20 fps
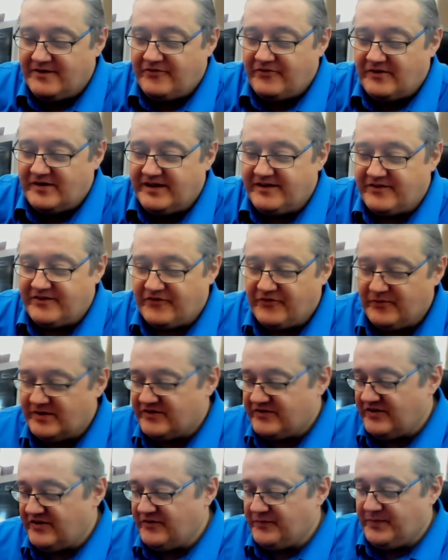so I need to
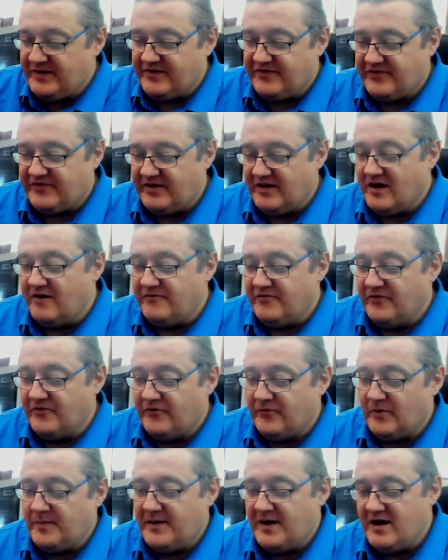switch this PC off and
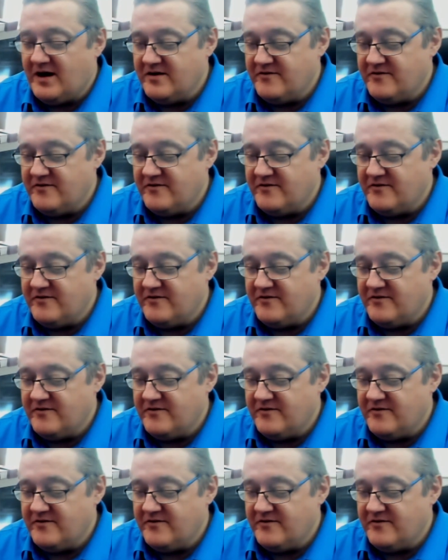swap it